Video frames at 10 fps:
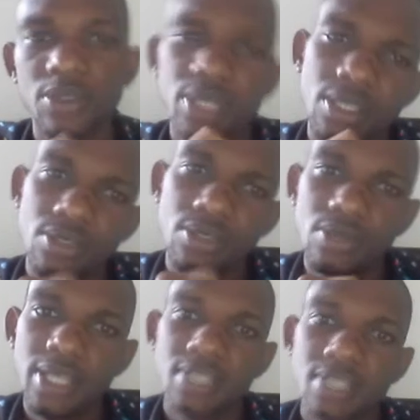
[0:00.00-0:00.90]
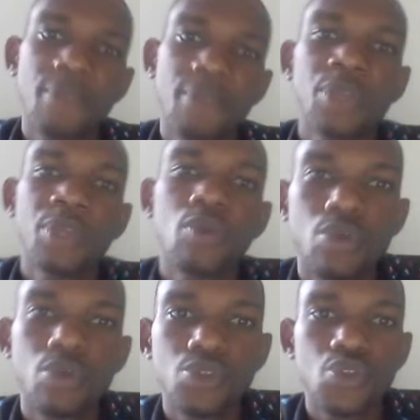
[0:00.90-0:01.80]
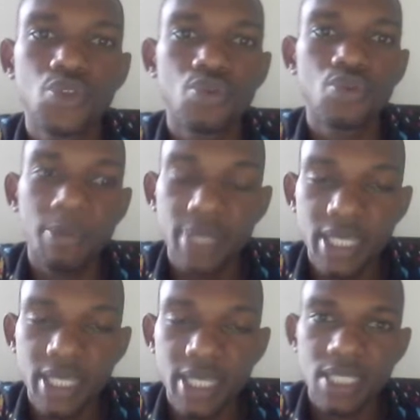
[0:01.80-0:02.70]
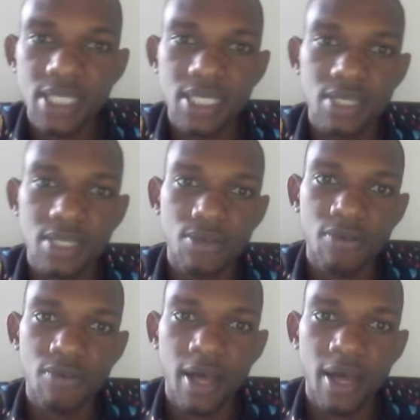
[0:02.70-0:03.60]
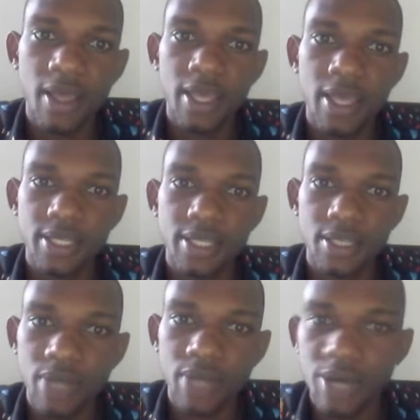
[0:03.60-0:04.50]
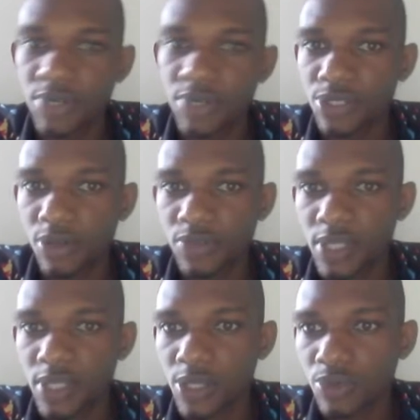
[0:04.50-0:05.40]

Okay, let's say we want to replicate this over the other range of cells.